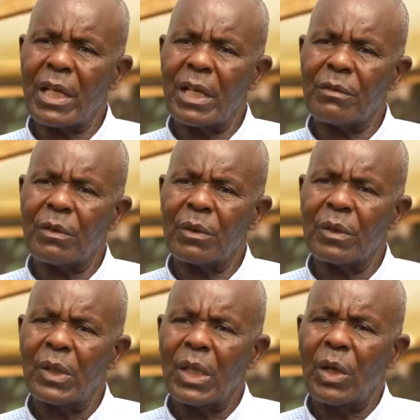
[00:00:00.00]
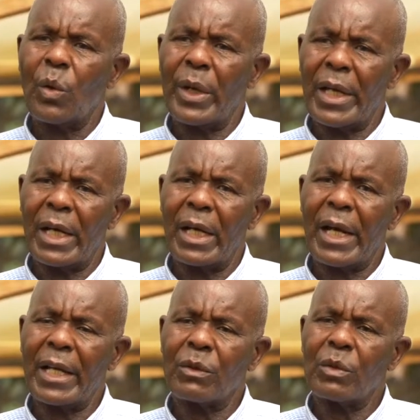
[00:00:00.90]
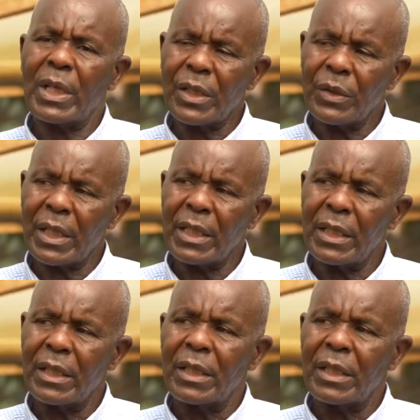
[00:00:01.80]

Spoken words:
a level where I could actually